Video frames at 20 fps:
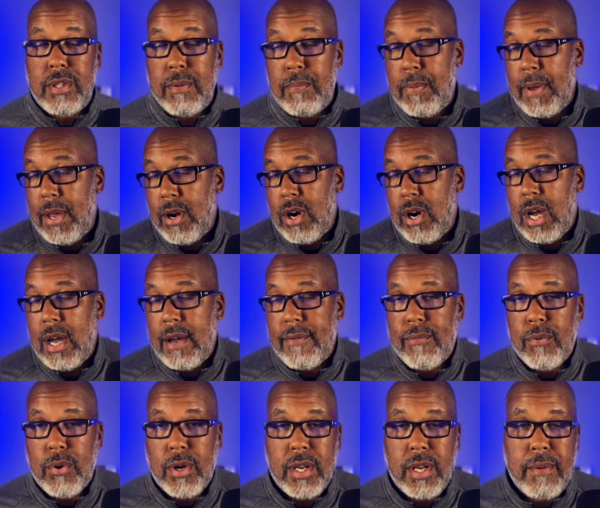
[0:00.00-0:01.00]
the better
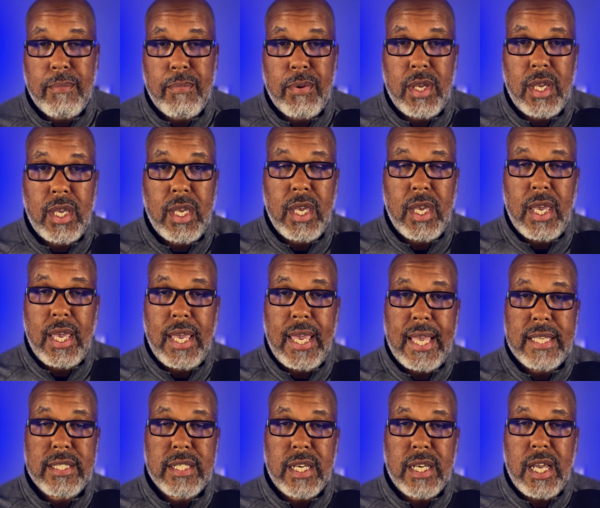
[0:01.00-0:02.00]
off we're going to be
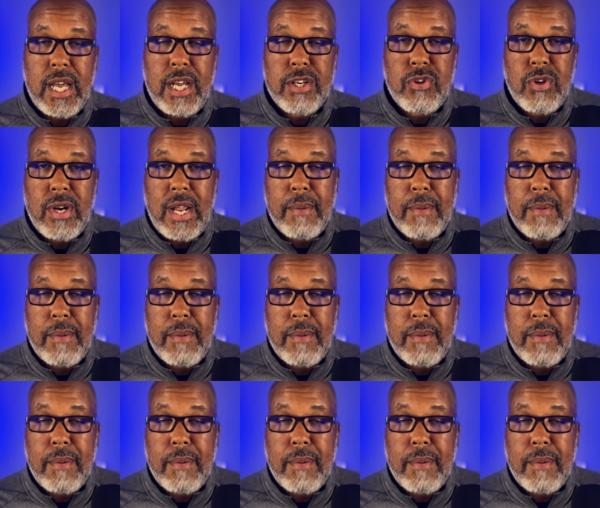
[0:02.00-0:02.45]
as a country.